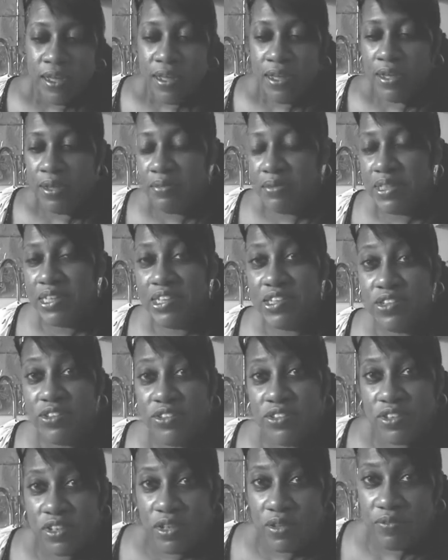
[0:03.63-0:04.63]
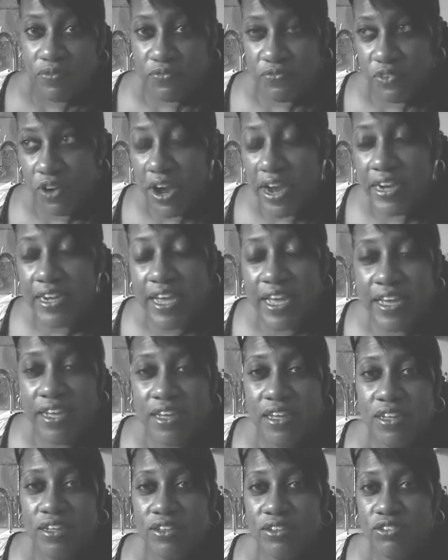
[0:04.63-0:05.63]
This is
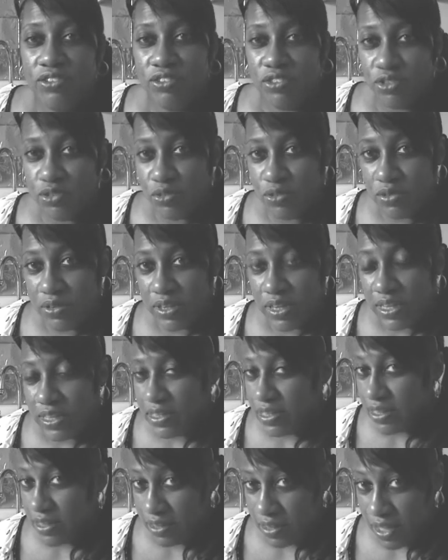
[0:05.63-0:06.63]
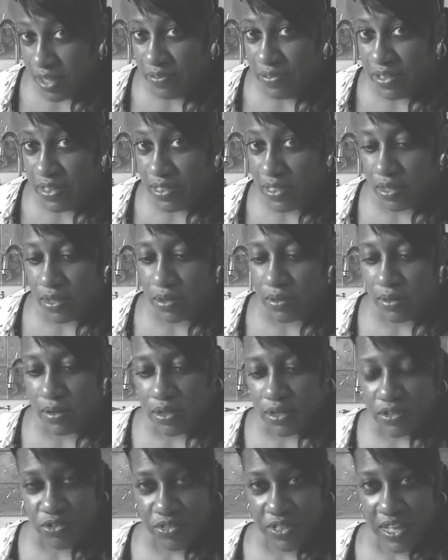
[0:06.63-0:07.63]
Friday, June the 11th,
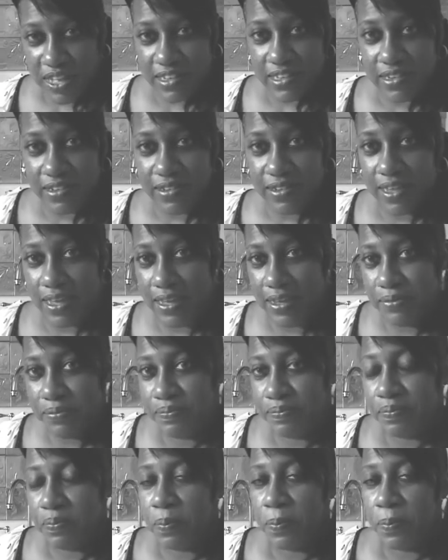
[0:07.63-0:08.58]
2010.